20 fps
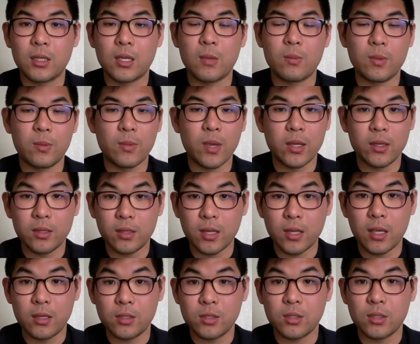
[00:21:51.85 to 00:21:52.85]
can be
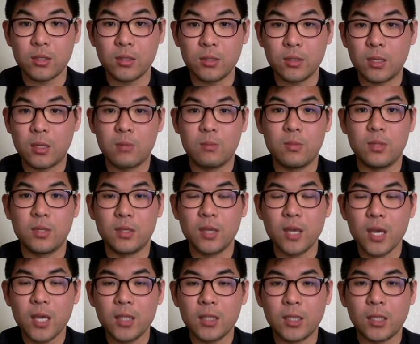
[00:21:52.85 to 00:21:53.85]
meditation, it can be
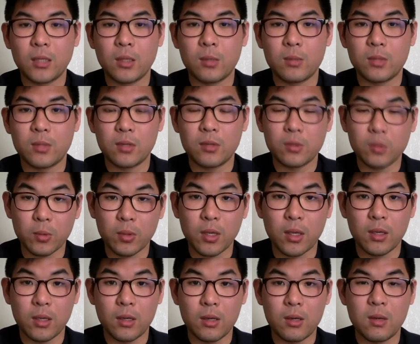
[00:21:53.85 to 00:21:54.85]
telling themselves,
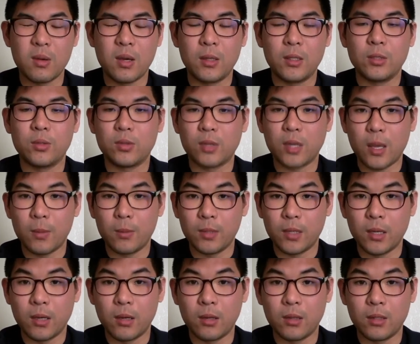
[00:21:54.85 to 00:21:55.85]
okay, uh, I need to calm
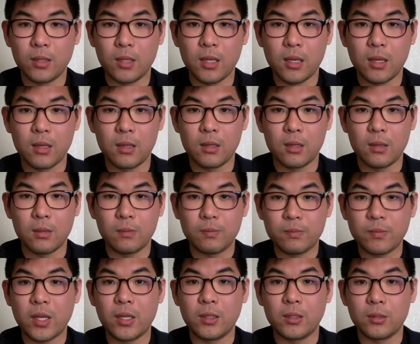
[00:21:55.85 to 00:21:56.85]
down and um,
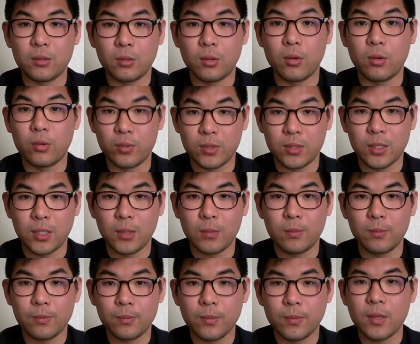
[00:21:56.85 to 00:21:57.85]
I need to go to sleep
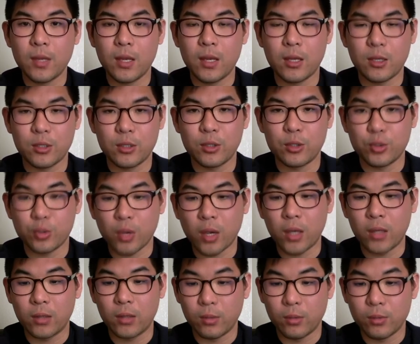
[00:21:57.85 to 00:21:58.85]
and actually
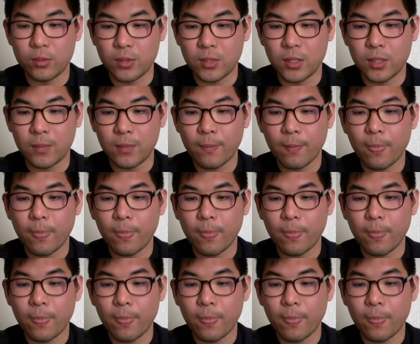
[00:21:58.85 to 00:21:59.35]
try to go to sleep.